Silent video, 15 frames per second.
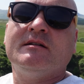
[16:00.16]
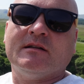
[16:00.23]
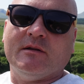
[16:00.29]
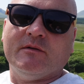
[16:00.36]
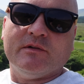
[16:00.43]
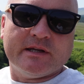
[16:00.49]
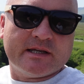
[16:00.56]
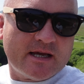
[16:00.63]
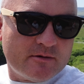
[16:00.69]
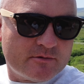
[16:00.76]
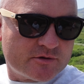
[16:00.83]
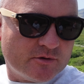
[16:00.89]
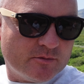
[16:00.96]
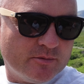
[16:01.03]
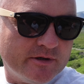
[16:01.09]
Lovely
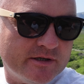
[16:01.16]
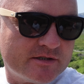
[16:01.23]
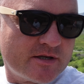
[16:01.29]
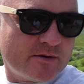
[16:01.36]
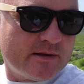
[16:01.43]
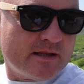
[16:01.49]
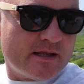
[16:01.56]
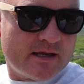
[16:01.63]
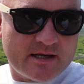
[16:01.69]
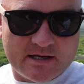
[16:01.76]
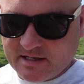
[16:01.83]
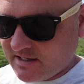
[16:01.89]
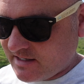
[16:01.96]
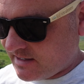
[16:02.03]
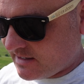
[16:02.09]
coastal breeze, though, isn't there?
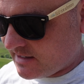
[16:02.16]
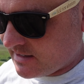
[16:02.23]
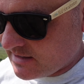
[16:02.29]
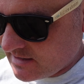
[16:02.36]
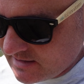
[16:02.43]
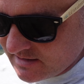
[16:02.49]
Yeah.